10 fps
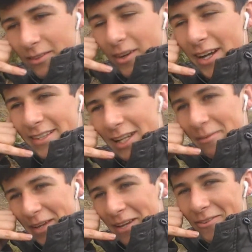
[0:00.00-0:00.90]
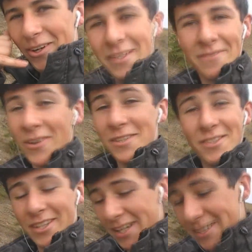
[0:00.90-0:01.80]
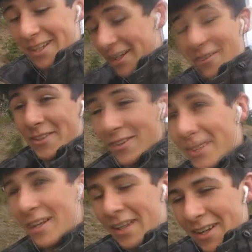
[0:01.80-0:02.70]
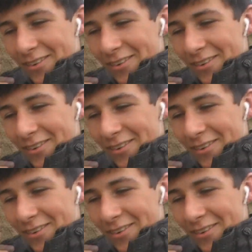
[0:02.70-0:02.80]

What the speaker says: What are you telling me for? His voice has changed. I don't know what he's talking.